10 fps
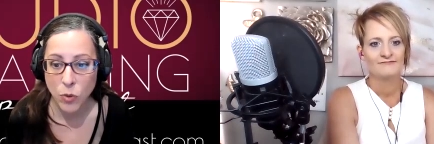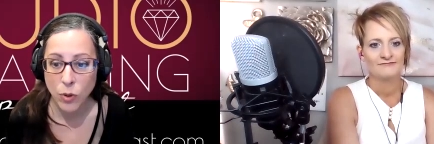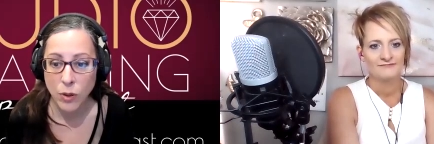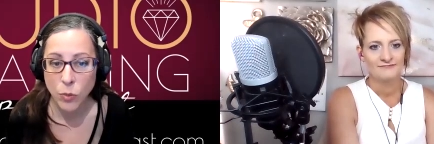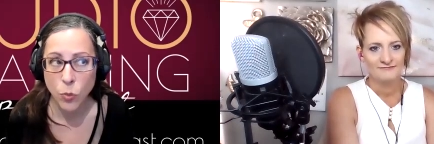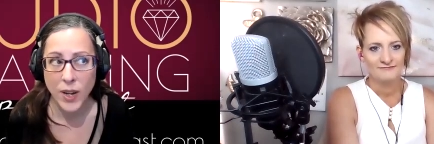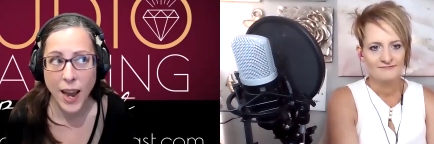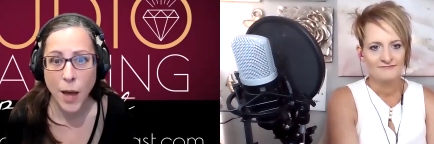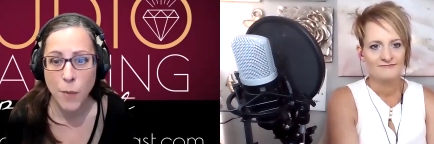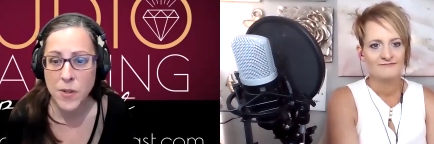Speaker 1: or what
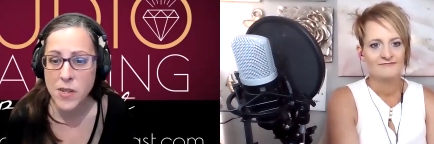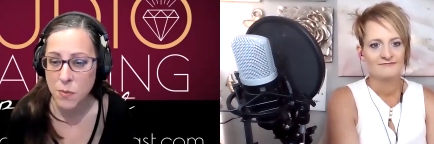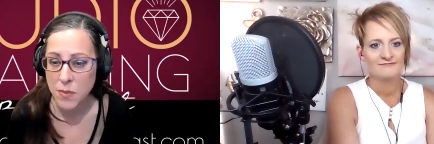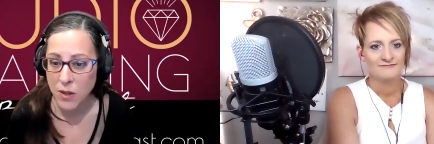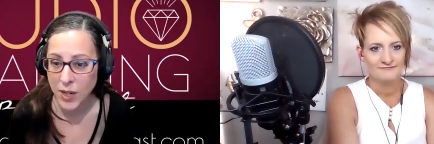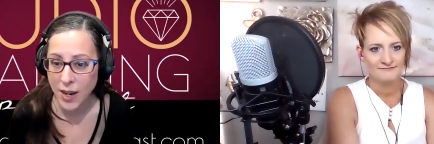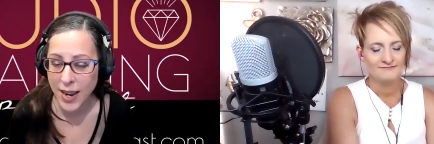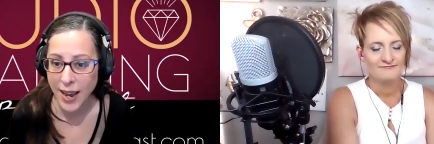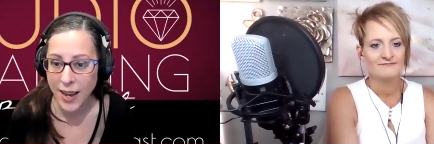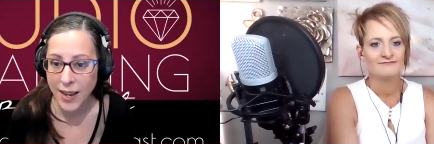happened to me when I
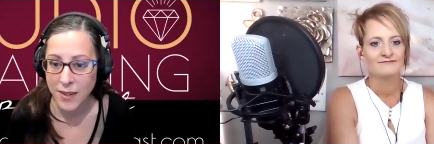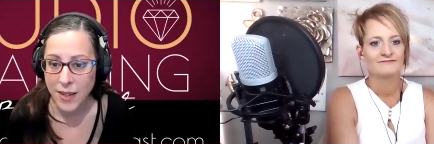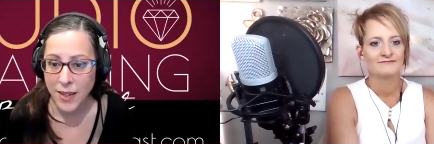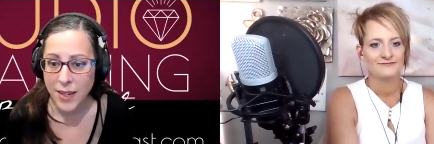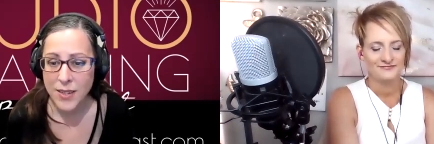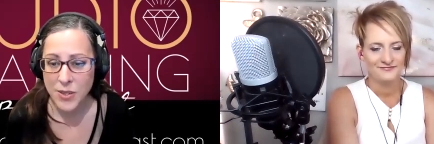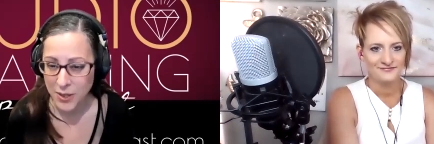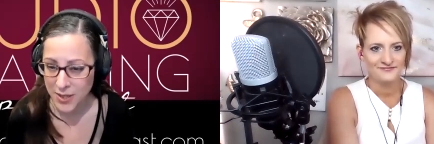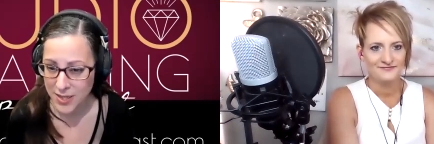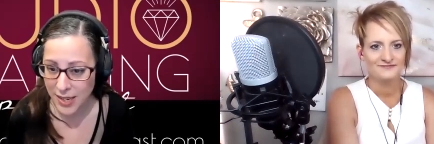had
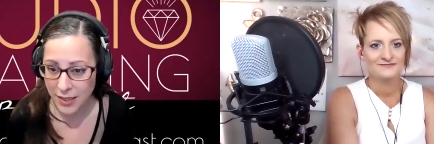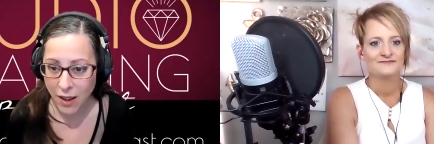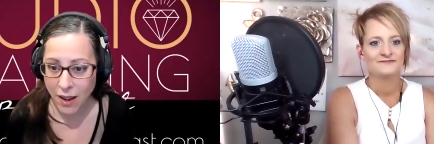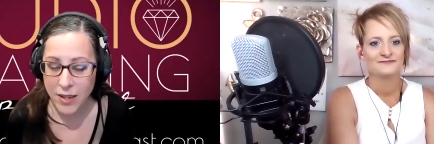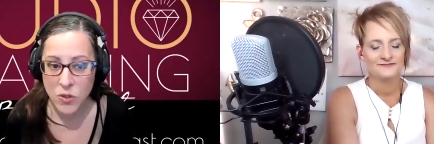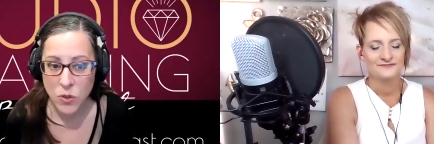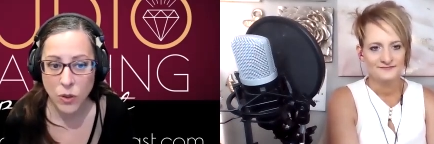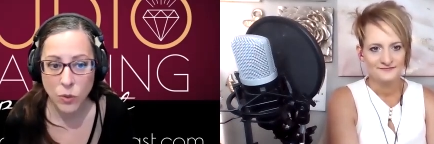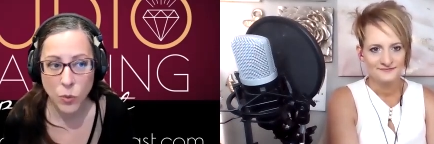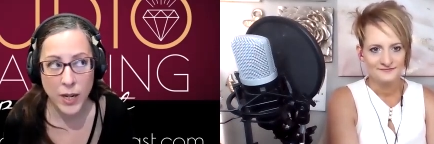certain deadlines
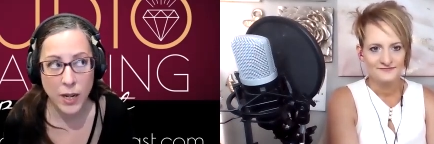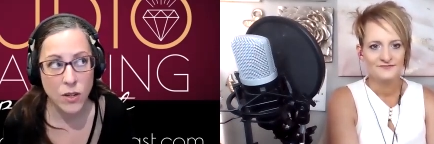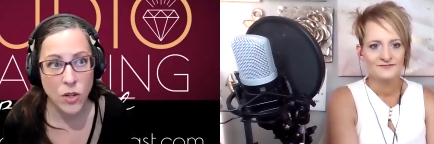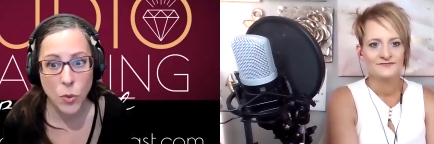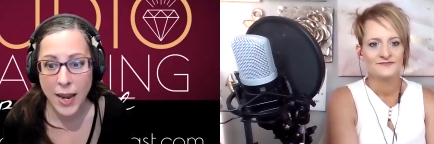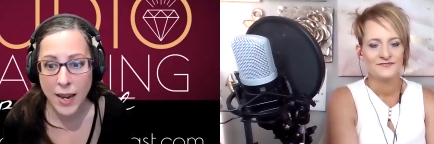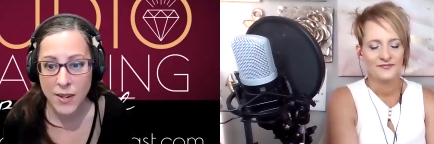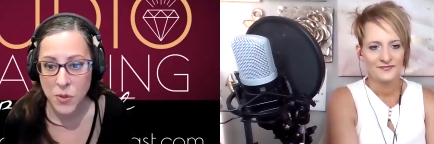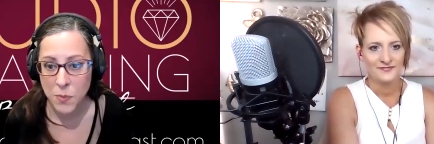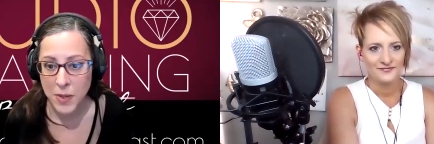or when I knew I had
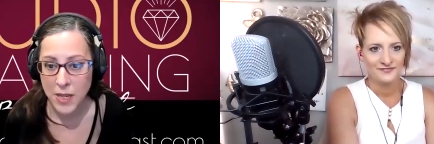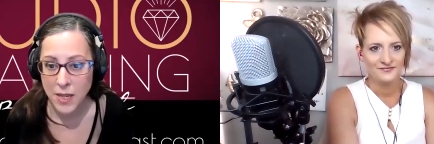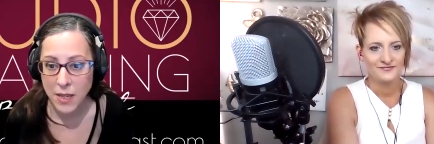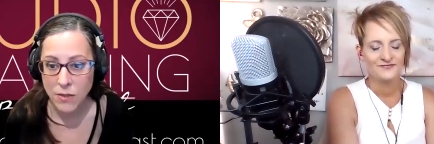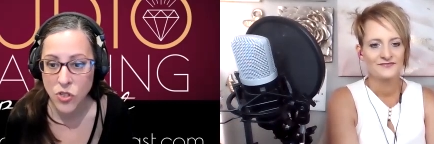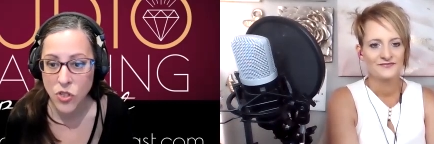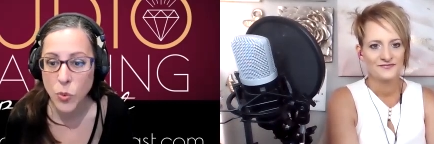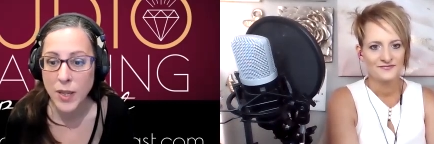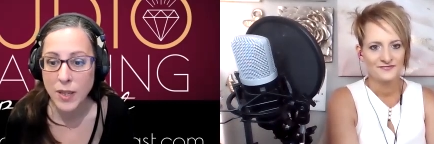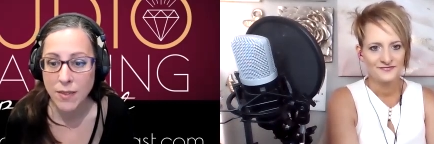to be
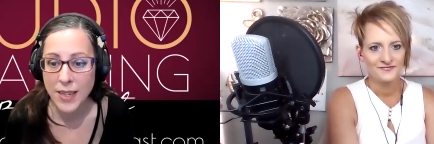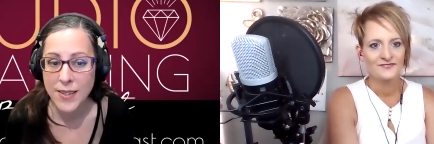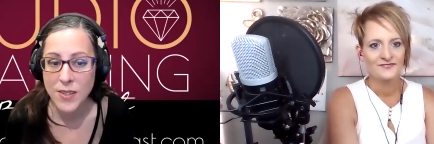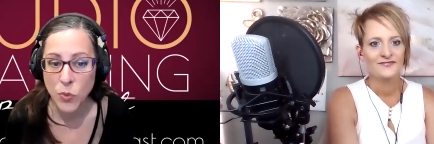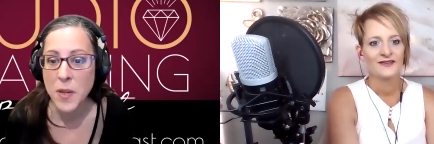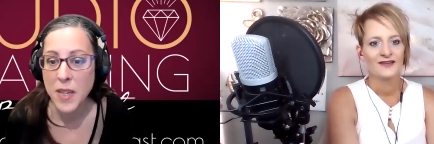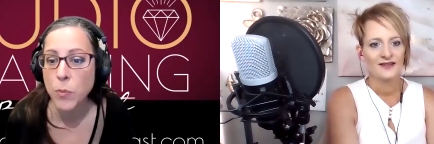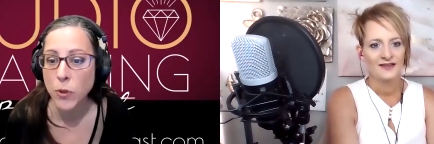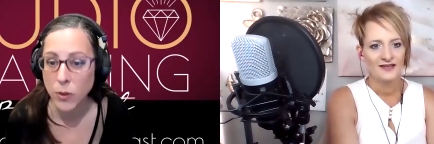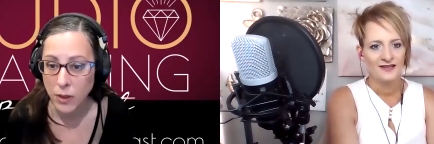doing things with
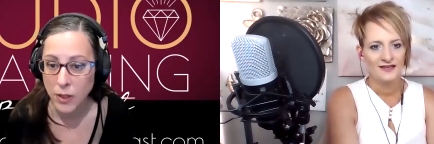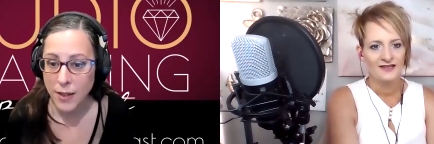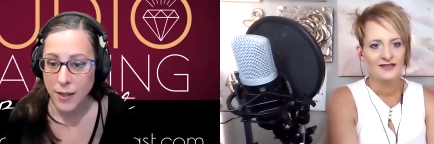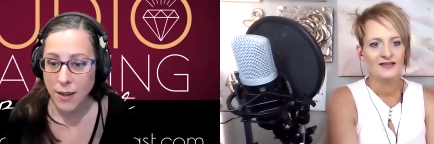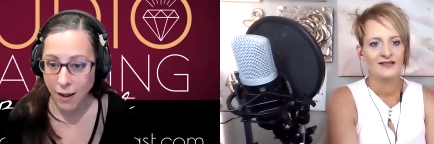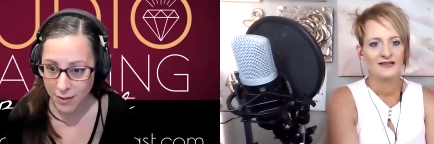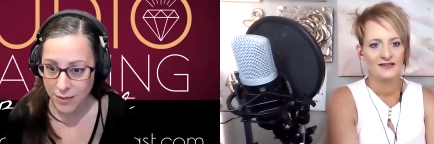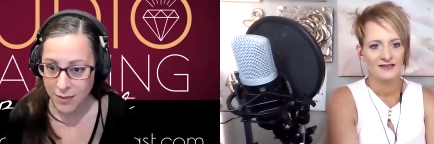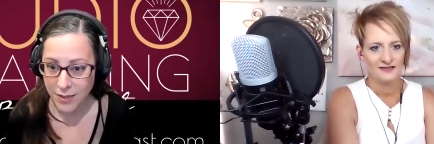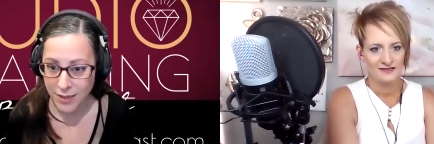people on,